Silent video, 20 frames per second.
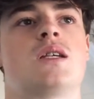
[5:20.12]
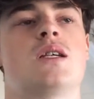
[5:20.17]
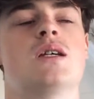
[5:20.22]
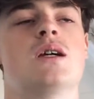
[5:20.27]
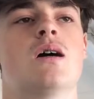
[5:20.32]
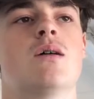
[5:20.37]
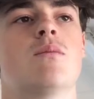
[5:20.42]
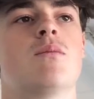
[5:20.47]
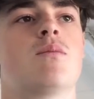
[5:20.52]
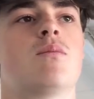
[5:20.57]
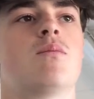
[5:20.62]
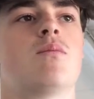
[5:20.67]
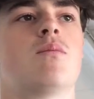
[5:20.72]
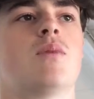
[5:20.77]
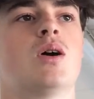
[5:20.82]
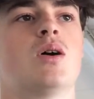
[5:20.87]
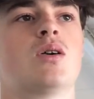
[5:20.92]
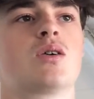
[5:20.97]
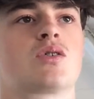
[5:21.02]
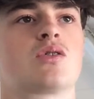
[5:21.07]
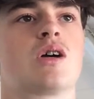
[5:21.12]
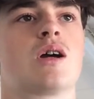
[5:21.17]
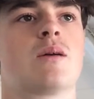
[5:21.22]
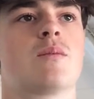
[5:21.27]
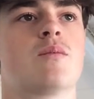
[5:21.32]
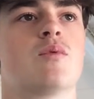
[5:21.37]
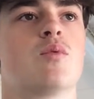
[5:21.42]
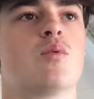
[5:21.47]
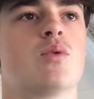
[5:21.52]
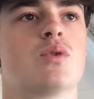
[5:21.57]
heat up by a gram
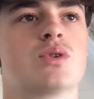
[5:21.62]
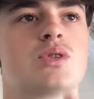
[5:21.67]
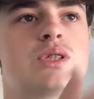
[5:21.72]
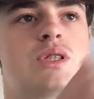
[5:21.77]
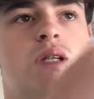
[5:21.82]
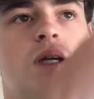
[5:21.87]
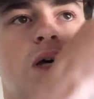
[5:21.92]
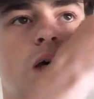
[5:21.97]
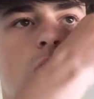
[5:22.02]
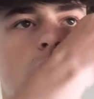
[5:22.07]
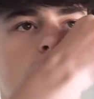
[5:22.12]
of water.